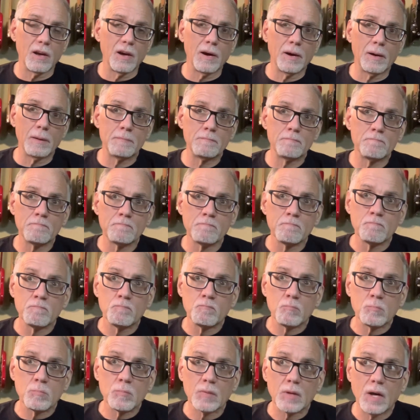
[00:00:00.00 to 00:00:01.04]
On
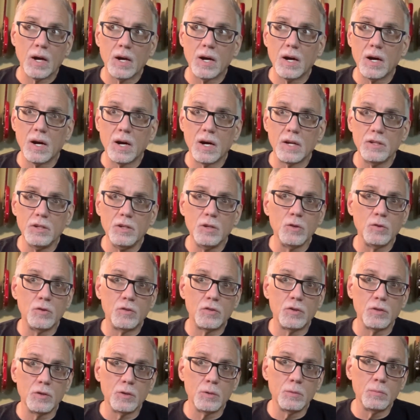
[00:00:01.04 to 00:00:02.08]

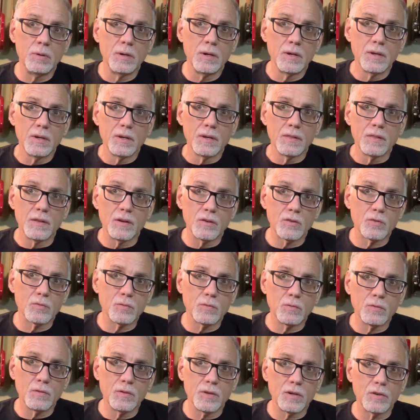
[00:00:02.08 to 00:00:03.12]
YouTube,
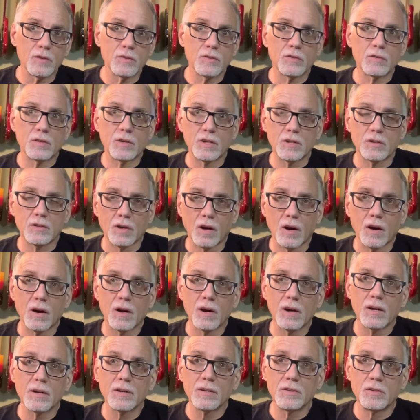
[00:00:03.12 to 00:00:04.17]
there's
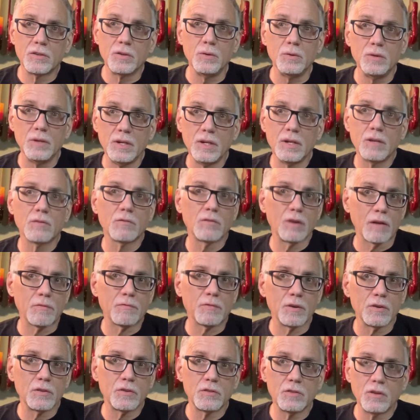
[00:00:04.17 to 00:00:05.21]
guitar tuning
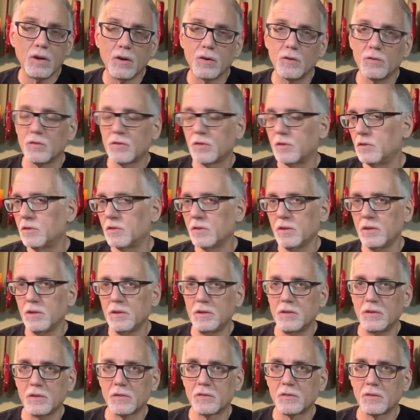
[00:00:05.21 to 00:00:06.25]
reference tones, and so you
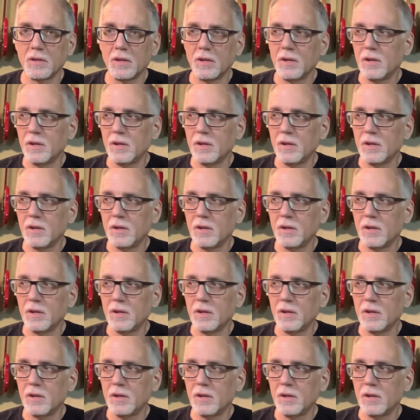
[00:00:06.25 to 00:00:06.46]
just